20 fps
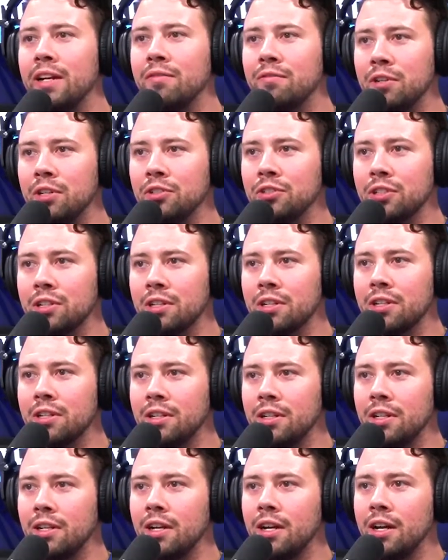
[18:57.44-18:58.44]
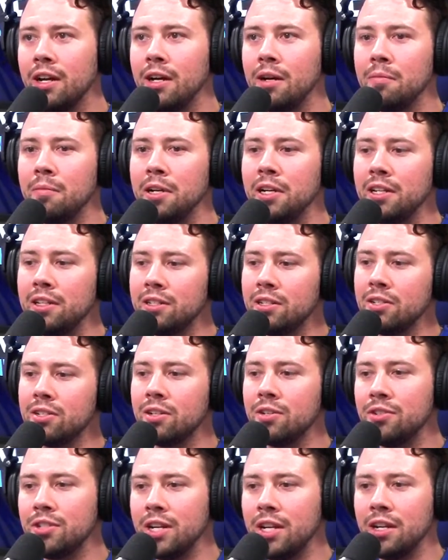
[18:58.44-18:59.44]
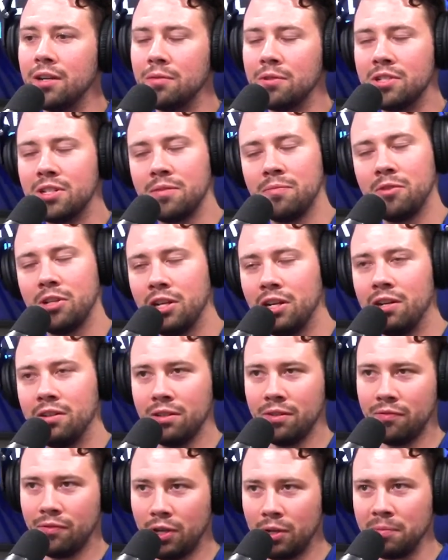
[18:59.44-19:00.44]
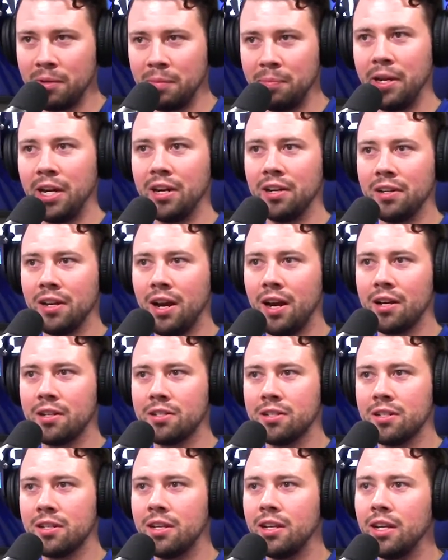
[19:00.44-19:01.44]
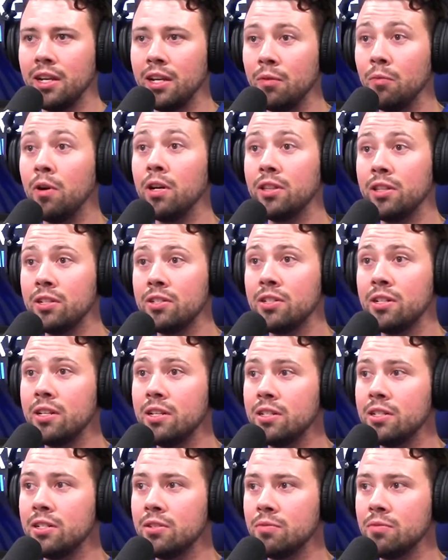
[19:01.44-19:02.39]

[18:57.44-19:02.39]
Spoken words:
Filter, and it's associated with something called the Fermi paradox. And what this is